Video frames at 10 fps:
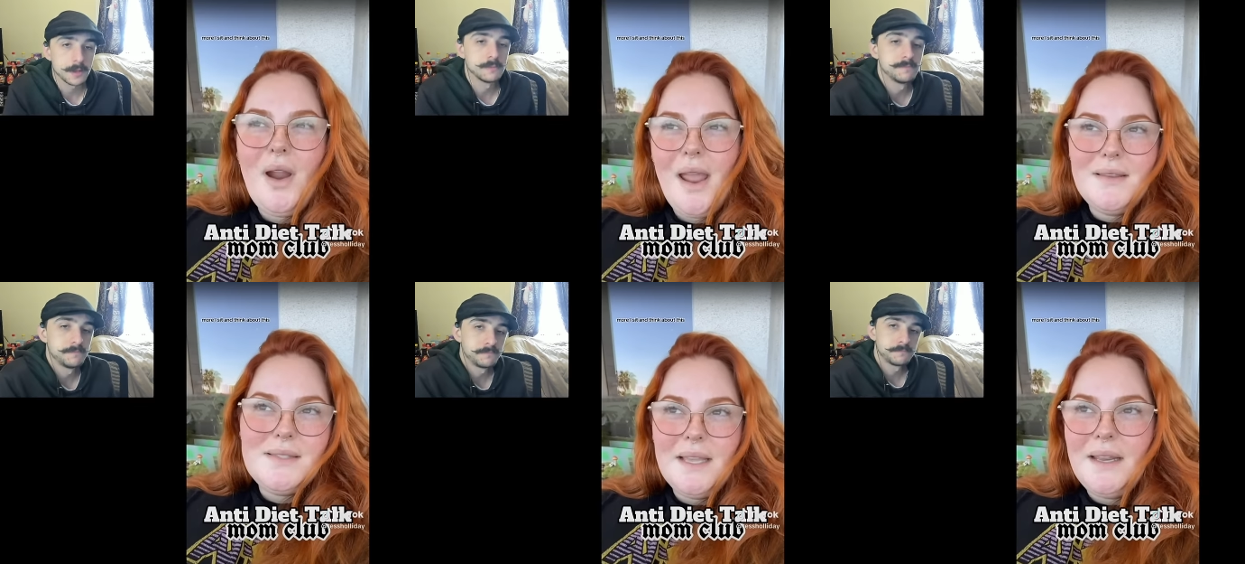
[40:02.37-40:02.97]
Speaker 1: I
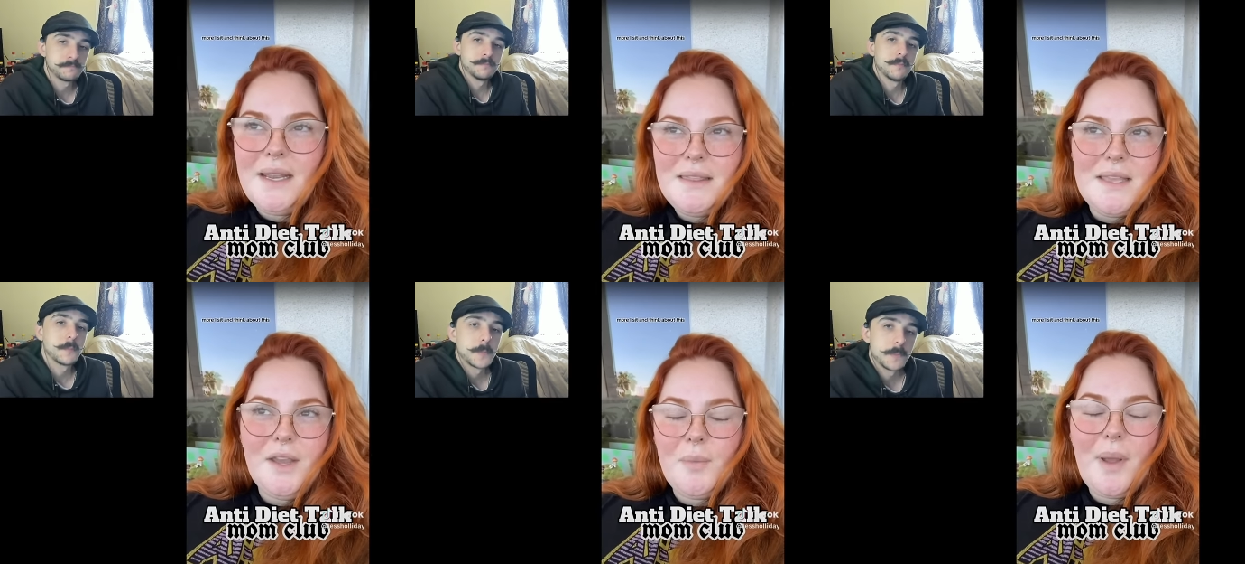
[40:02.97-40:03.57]
sit and
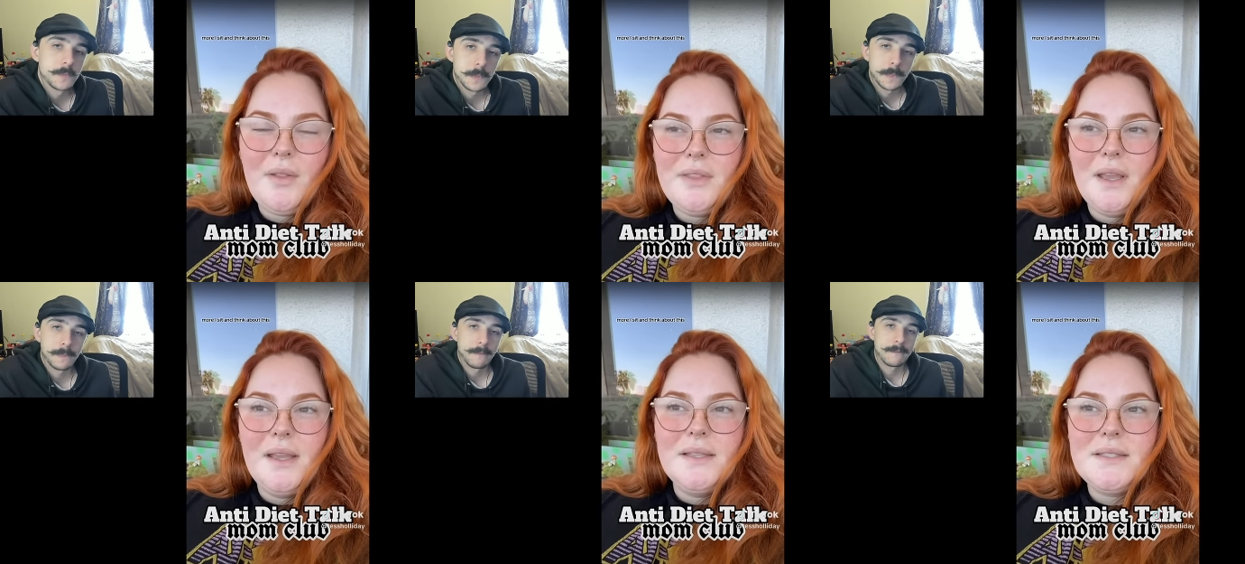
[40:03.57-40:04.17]
think about
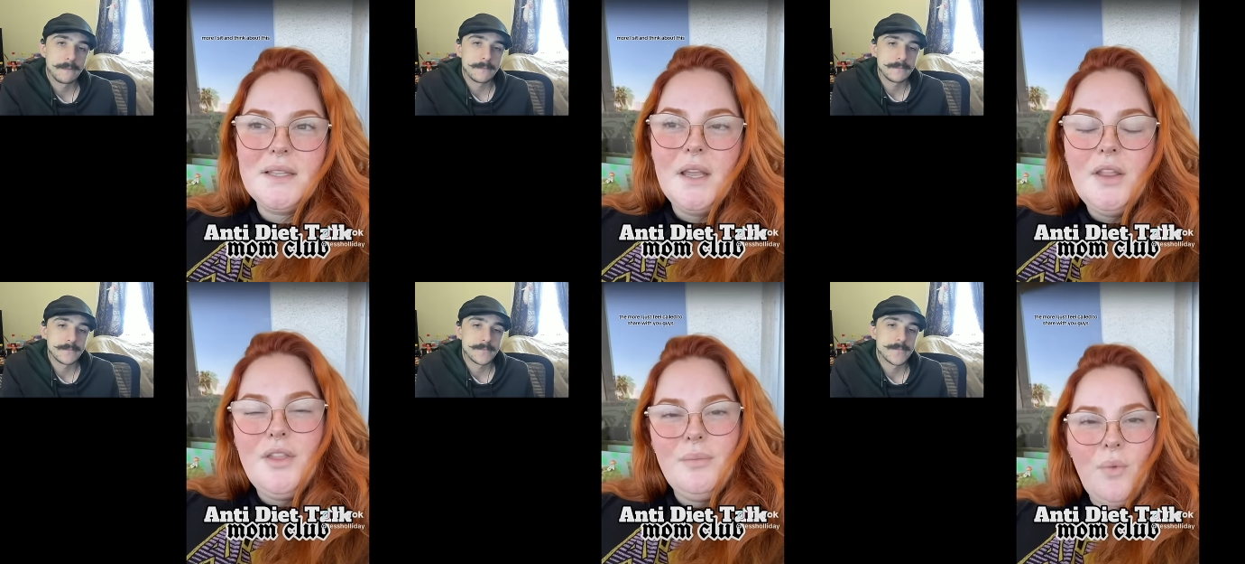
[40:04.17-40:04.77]
this,
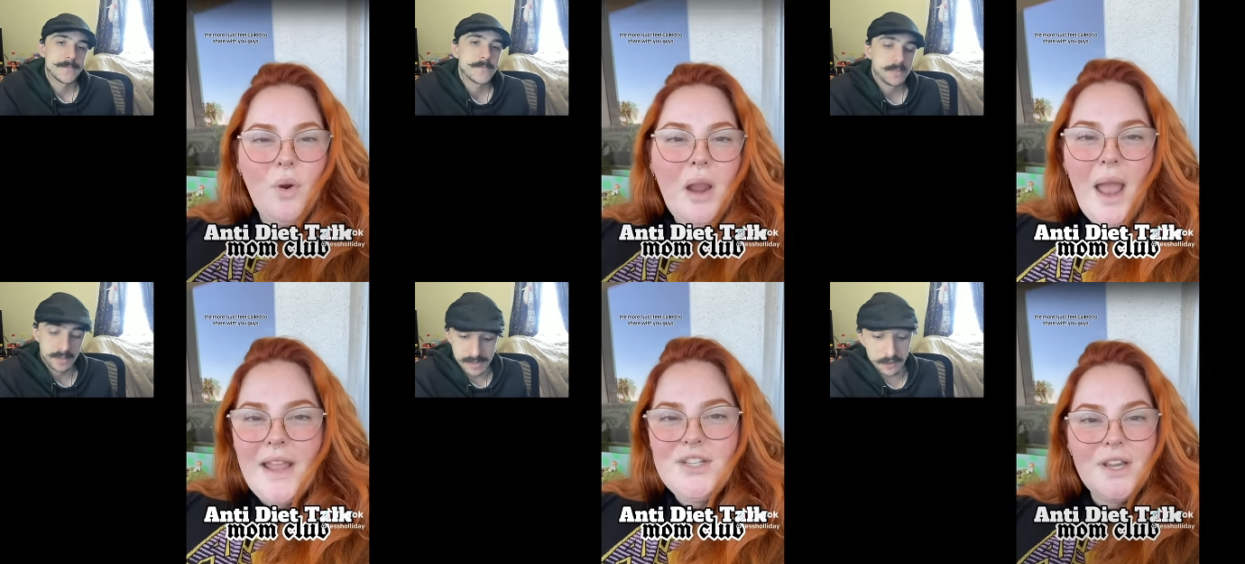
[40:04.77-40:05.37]
the more
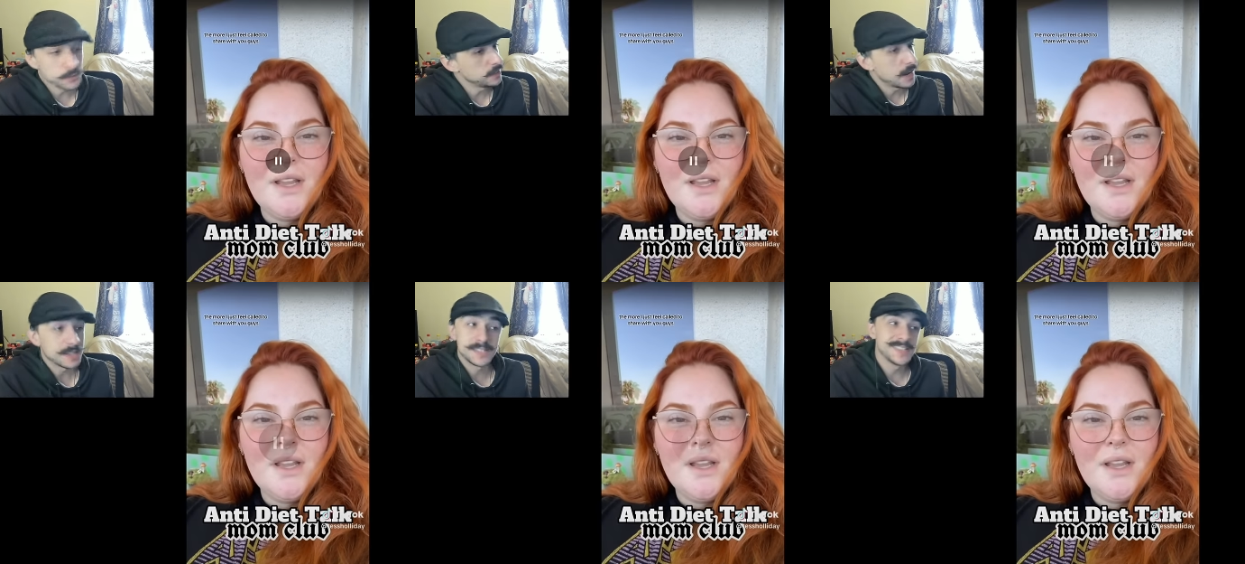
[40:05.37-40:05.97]
yeah, I definitely
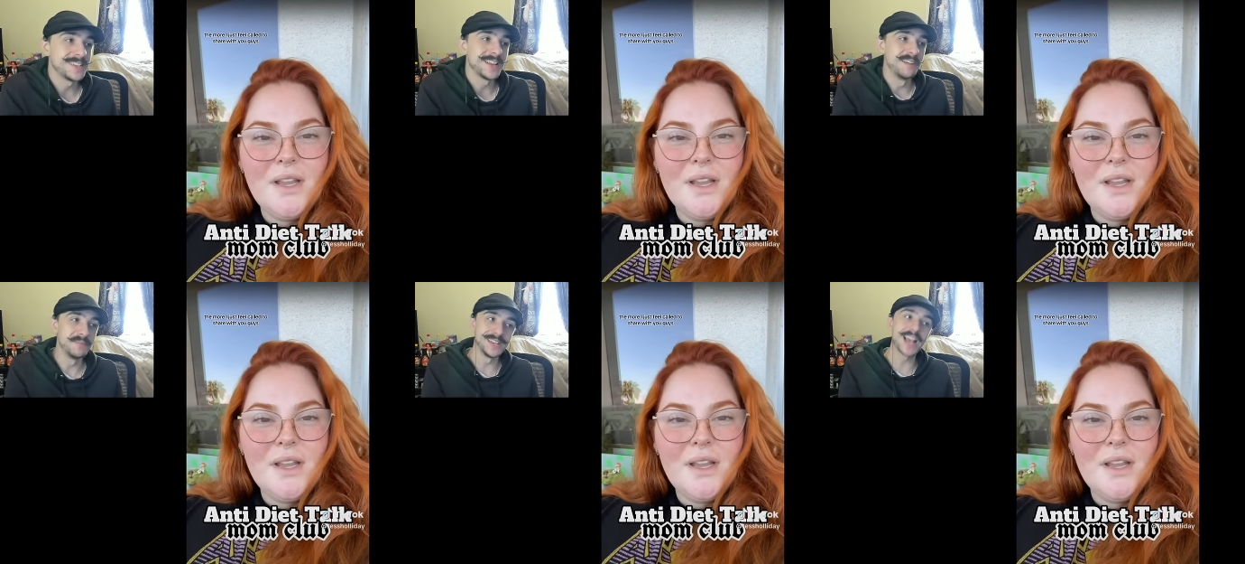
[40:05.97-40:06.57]
gotta
Speaker 2: sit. I
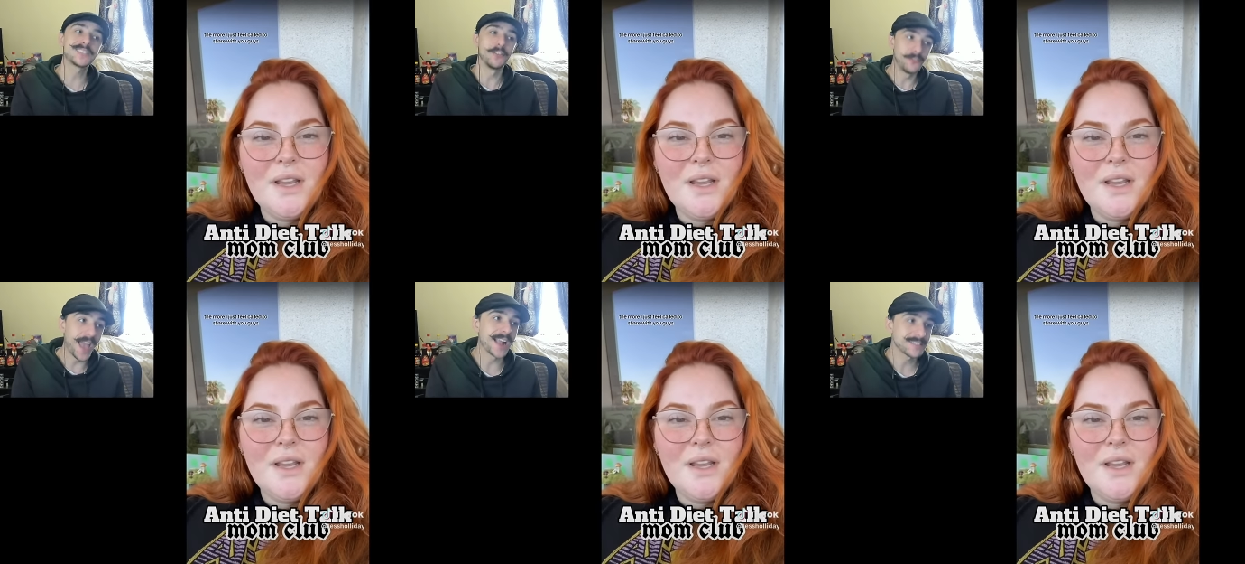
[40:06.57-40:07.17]
mean, that's a
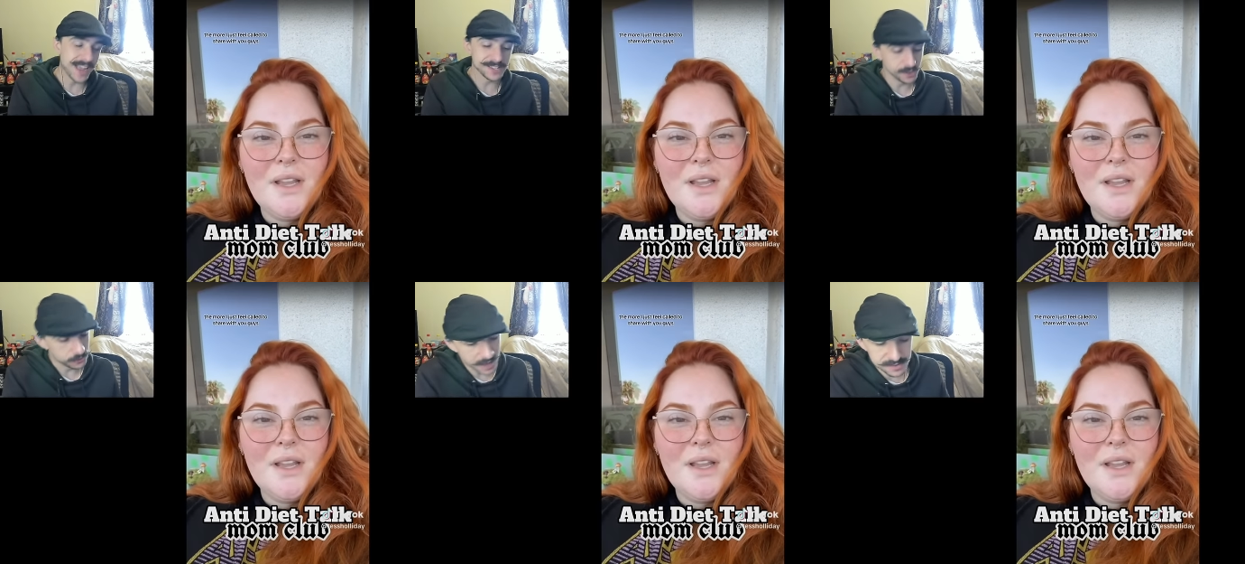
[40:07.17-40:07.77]
fact. That's
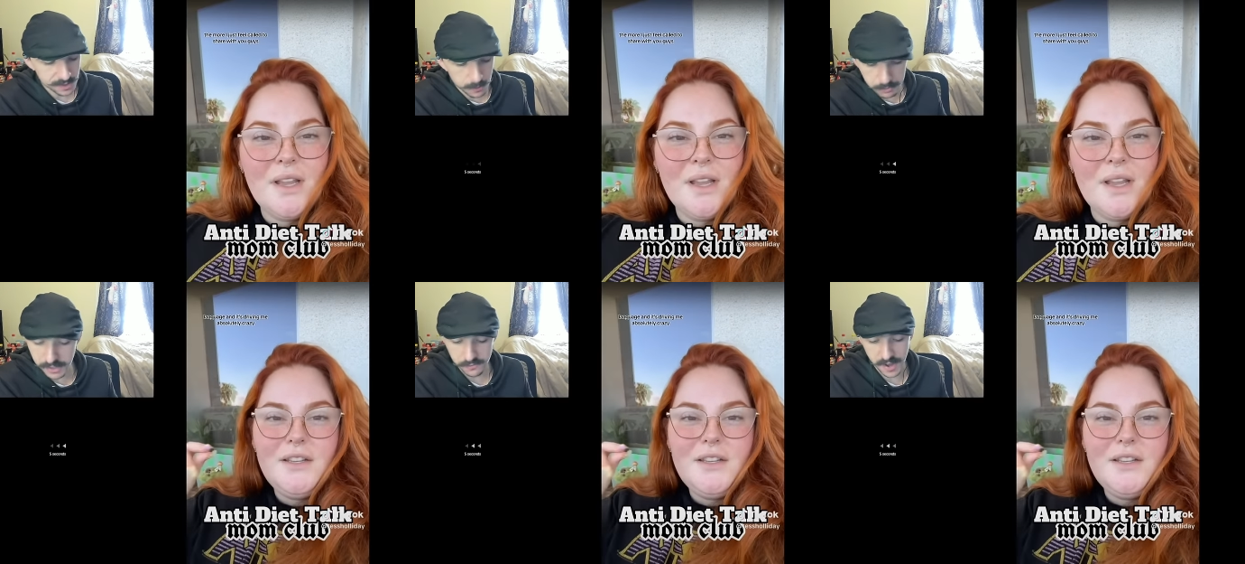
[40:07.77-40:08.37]
a that's a
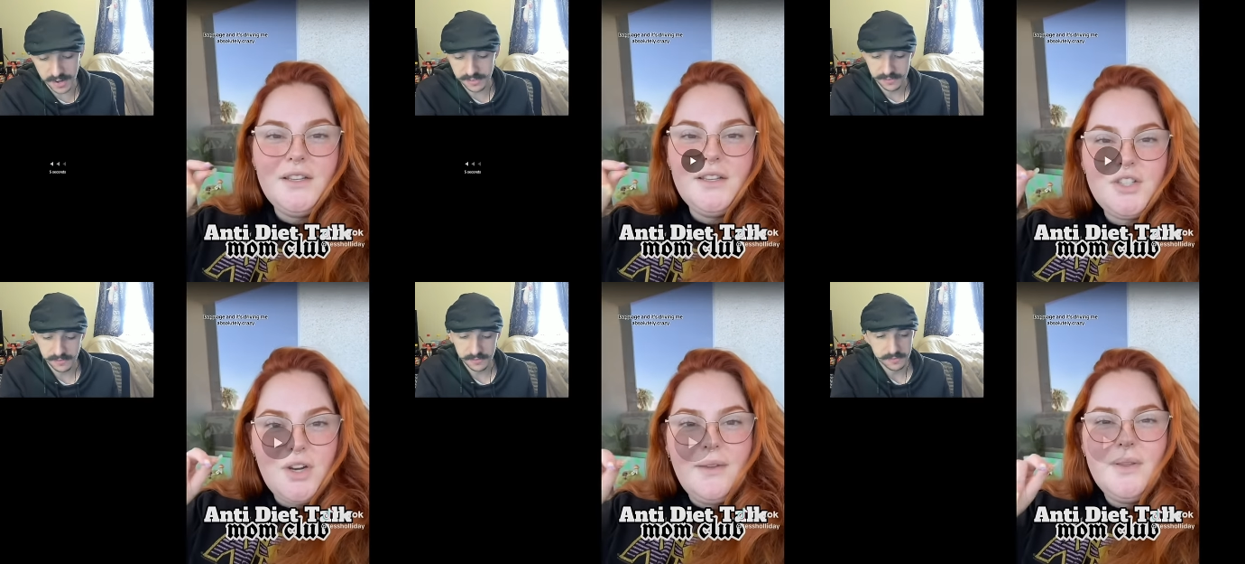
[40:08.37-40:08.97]
complete fact.
Speaker 1: It's
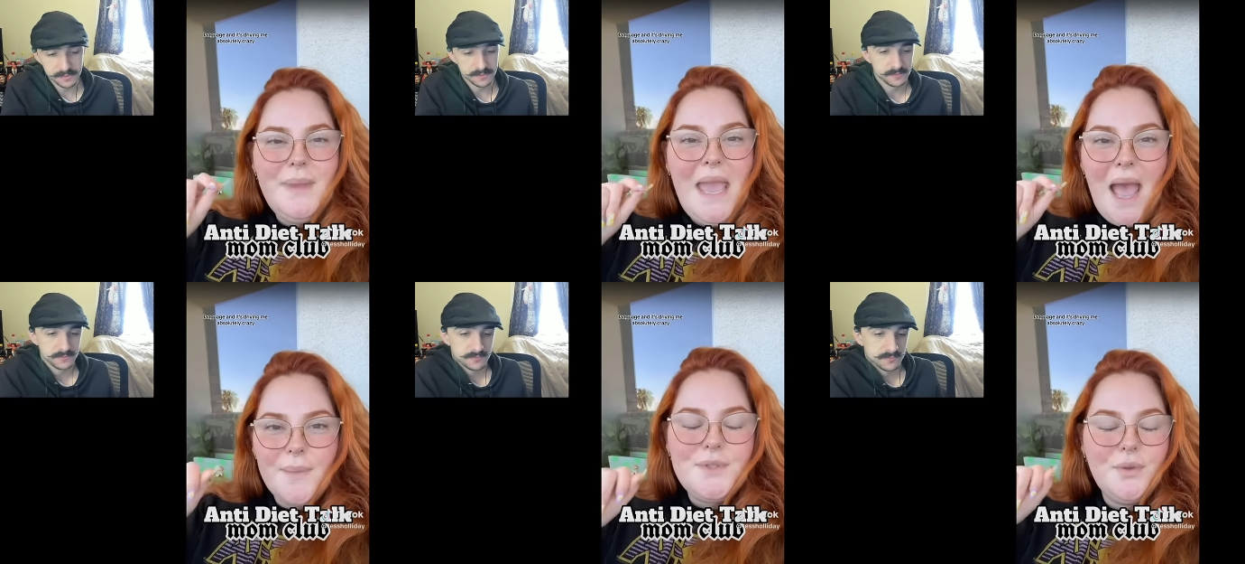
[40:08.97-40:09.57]
Driving me
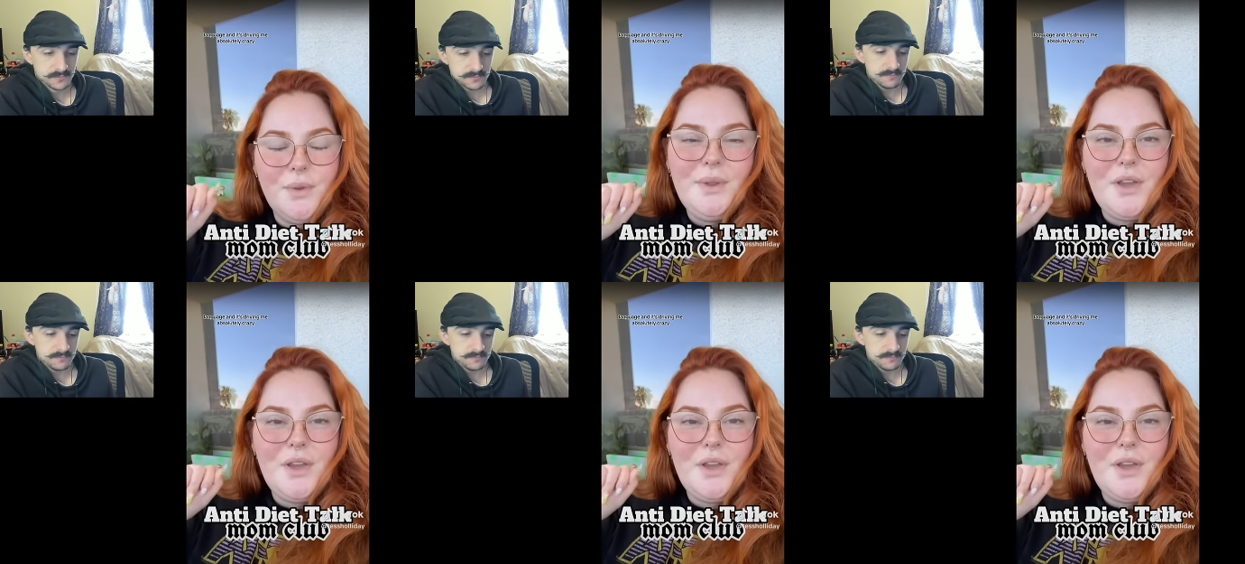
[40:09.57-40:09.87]
absolutely